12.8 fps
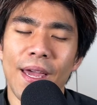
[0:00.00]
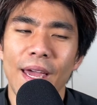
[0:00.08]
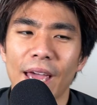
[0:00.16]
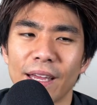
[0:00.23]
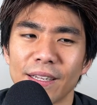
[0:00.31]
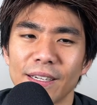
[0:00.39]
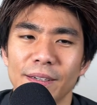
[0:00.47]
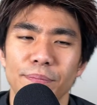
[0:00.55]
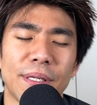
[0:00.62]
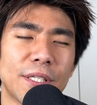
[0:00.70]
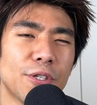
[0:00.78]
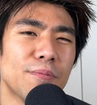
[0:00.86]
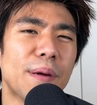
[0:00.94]
And
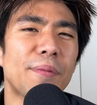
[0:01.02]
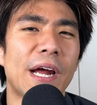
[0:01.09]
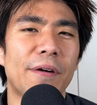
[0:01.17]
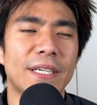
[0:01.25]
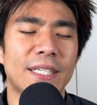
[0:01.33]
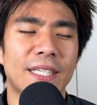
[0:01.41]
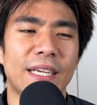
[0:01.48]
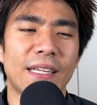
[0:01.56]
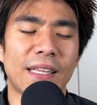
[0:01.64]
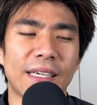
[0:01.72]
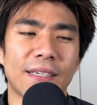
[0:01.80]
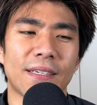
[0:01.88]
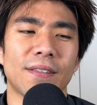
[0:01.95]
but do you remember how I said
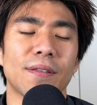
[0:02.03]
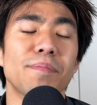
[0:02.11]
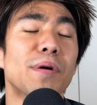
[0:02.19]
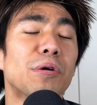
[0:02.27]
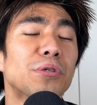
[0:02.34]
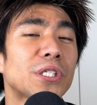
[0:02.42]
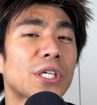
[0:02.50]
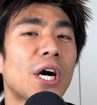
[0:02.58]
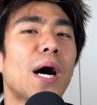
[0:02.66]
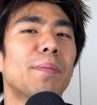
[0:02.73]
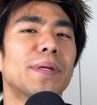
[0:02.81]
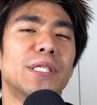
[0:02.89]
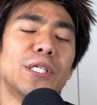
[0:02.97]
like the most
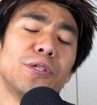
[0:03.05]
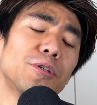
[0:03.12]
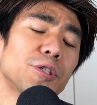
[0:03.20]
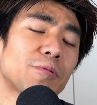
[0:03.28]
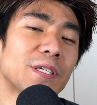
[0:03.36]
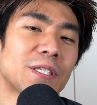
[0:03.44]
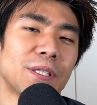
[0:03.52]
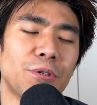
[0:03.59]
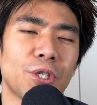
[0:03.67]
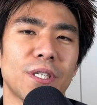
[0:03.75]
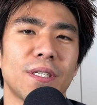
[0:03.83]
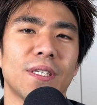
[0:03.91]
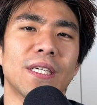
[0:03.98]
common New Year's
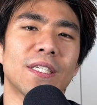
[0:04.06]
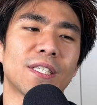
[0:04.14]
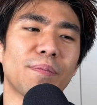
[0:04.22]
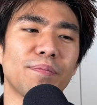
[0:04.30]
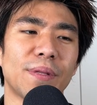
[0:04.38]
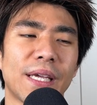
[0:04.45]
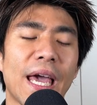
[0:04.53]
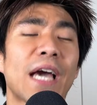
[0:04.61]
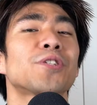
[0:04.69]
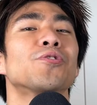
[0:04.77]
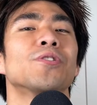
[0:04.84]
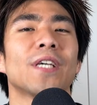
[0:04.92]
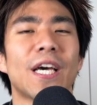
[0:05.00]
resolution is something
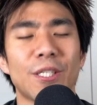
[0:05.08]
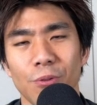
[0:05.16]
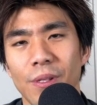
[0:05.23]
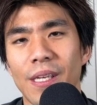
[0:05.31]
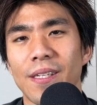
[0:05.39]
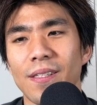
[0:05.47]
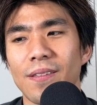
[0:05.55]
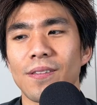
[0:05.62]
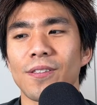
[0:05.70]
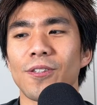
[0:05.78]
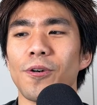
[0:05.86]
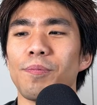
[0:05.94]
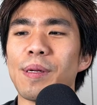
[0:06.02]
exercise related?
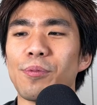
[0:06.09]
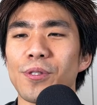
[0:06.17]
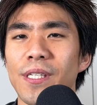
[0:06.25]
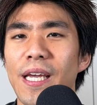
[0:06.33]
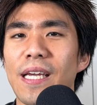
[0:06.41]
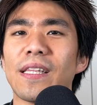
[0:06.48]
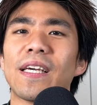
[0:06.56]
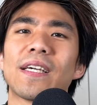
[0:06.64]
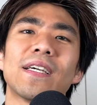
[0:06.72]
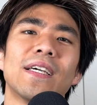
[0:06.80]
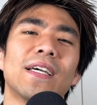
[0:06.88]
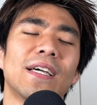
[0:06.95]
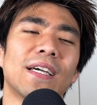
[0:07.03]
So people saying like,
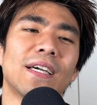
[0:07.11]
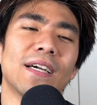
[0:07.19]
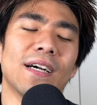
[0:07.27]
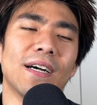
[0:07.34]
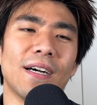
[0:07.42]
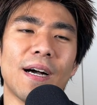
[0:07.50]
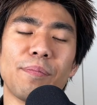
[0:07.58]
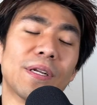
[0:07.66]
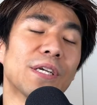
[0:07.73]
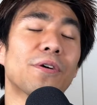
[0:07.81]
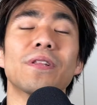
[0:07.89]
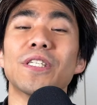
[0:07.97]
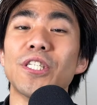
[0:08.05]
I'm going to
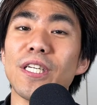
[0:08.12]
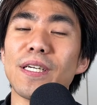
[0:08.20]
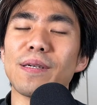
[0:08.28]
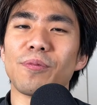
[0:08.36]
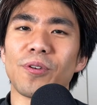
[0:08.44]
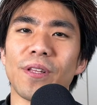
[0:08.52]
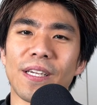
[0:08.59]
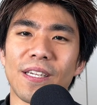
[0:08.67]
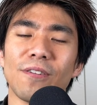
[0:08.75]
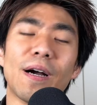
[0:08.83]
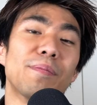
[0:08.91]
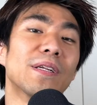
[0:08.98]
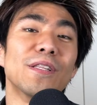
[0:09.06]
go to the gym or like,
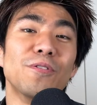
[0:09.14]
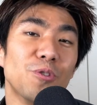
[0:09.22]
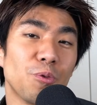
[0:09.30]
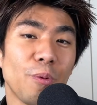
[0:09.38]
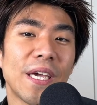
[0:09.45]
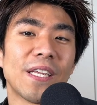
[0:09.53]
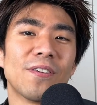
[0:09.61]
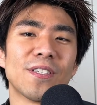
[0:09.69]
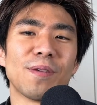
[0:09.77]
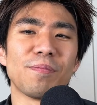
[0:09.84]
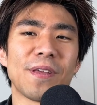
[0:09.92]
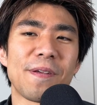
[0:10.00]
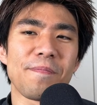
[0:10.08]
I'm going to lose weight or
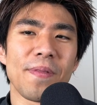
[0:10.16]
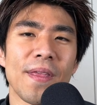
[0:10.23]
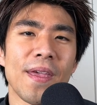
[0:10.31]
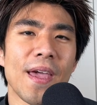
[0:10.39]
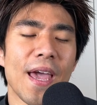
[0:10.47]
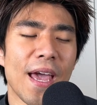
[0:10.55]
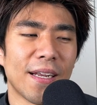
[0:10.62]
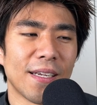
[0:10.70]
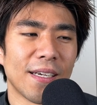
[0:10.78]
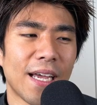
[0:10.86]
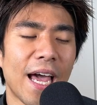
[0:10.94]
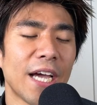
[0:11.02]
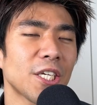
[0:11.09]
something. And
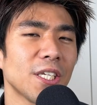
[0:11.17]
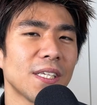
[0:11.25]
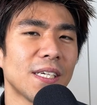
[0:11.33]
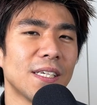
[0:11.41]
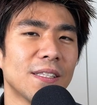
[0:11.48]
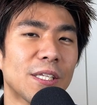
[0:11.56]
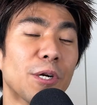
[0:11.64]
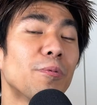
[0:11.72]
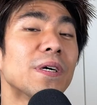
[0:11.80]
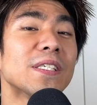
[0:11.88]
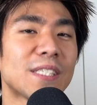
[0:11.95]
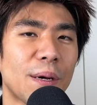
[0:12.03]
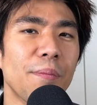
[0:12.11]
actually there
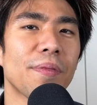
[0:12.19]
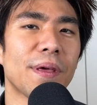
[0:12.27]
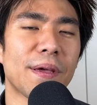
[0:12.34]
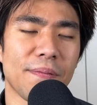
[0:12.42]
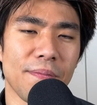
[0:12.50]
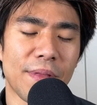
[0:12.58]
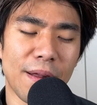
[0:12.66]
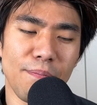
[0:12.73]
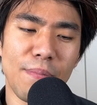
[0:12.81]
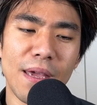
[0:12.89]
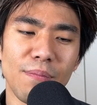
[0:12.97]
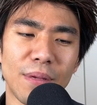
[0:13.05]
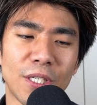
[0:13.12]
was something that
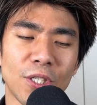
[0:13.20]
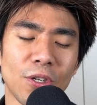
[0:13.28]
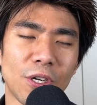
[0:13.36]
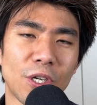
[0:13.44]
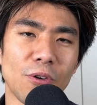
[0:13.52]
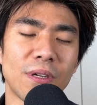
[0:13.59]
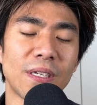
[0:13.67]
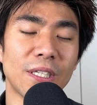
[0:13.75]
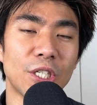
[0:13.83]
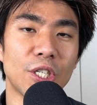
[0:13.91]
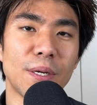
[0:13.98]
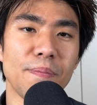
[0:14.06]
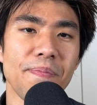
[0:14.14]
made me start going to the
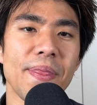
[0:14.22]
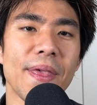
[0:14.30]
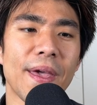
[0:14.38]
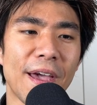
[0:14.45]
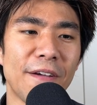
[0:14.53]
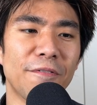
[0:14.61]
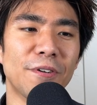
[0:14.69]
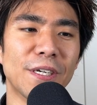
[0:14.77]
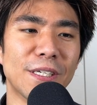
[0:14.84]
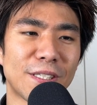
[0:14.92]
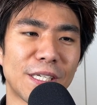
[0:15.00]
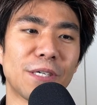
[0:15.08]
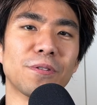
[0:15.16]
gym every
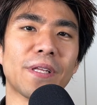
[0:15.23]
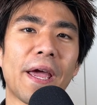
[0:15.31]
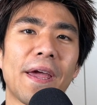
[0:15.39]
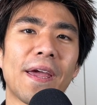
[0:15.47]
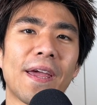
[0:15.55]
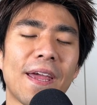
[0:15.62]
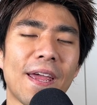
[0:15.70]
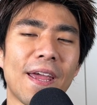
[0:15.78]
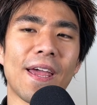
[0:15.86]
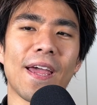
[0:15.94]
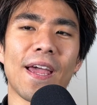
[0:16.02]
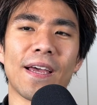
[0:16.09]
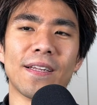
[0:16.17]
single day.
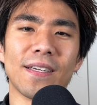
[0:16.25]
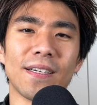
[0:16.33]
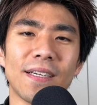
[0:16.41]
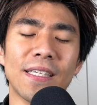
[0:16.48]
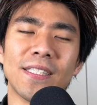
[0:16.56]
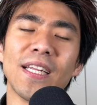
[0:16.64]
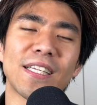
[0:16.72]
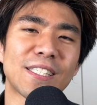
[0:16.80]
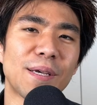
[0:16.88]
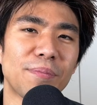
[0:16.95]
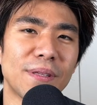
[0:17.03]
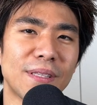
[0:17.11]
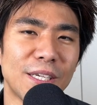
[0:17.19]
And it's not
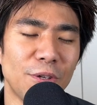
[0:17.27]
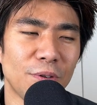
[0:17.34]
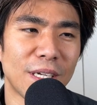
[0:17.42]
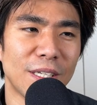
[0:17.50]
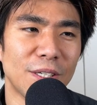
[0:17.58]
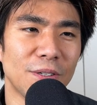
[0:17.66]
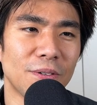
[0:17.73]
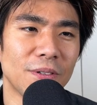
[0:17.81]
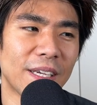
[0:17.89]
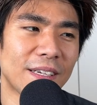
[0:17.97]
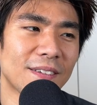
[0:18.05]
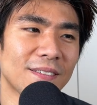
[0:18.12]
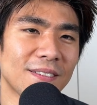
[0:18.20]
something that you can do.
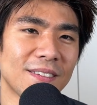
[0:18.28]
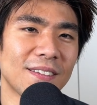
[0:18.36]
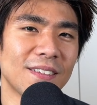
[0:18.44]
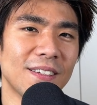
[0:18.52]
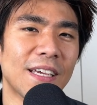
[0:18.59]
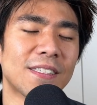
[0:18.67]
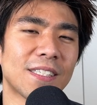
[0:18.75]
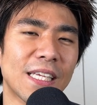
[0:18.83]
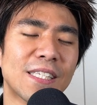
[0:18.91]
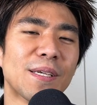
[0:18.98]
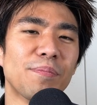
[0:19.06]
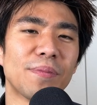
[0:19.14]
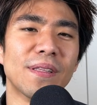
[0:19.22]
Like, it's
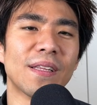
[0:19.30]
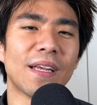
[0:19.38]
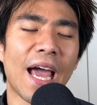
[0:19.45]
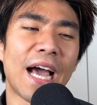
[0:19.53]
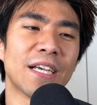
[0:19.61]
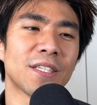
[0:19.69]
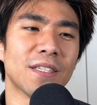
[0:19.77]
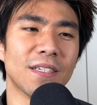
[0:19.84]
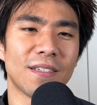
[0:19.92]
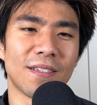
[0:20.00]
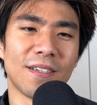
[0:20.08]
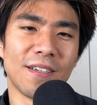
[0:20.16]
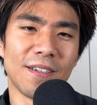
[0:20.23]
something that has to
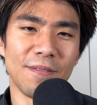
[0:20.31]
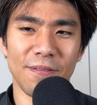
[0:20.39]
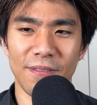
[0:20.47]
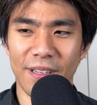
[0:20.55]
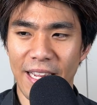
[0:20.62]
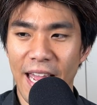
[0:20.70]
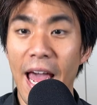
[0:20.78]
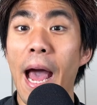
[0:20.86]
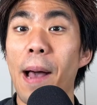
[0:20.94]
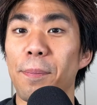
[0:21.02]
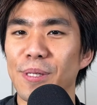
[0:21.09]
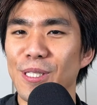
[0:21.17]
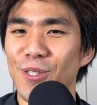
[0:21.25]
like
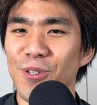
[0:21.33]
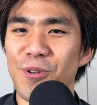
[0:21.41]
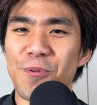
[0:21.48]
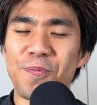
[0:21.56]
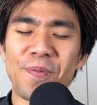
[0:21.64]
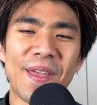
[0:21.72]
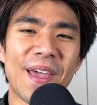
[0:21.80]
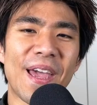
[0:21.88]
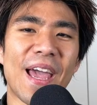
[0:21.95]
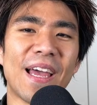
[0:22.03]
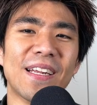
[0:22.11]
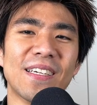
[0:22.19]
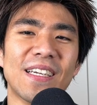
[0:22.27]
happen to you.
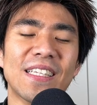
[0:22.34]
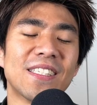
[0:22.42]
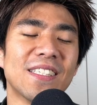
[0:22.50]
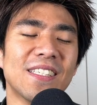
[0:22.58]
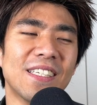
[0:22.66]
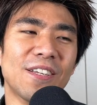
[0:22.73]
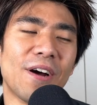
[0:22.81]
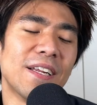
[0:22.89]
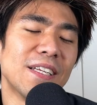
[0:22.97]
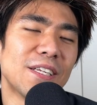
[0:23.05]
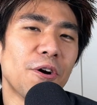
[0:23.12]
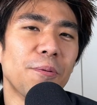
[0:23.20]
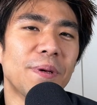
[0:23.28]
And it's, I
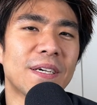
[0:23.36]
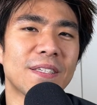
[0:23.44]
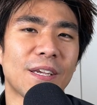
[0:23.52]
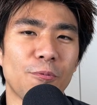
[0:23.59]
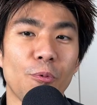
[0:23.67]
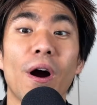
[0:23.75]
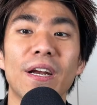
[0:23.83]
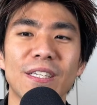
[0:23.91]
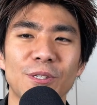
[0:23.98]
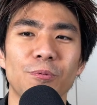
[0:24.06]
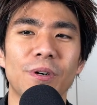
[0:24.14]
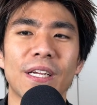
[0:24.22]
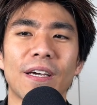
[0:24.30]
didn't go because I wanted
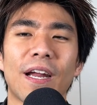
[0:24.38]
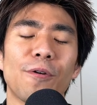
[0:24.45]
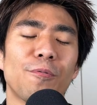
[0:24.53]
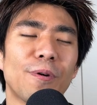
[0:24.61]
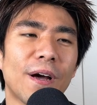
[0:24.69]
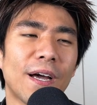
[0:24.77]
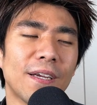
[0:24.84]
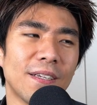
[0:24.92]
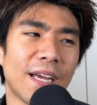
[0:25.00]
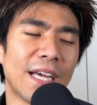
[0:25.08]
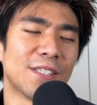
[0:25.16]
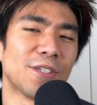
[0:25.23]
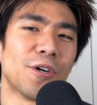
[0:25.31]
to work out. I
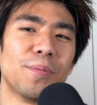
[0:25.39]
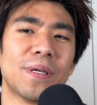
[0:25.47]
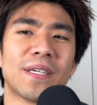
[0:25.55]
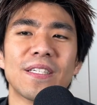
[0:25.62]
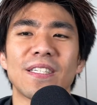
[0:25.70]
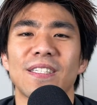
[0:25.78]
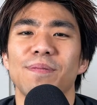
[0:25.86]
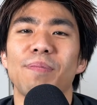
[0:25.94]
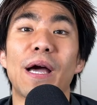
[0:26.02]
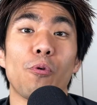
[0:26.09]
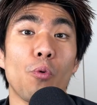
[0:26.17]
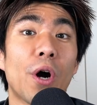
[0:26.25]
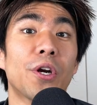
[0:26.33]
had to go because my
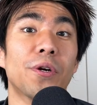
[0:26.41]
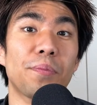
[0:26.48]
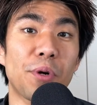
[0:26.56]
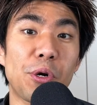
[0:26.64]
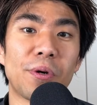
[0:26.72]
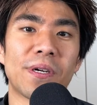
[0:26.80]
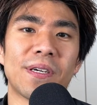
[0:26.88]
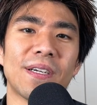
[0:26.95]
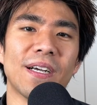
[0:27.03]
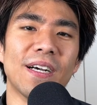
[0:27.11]
water broke.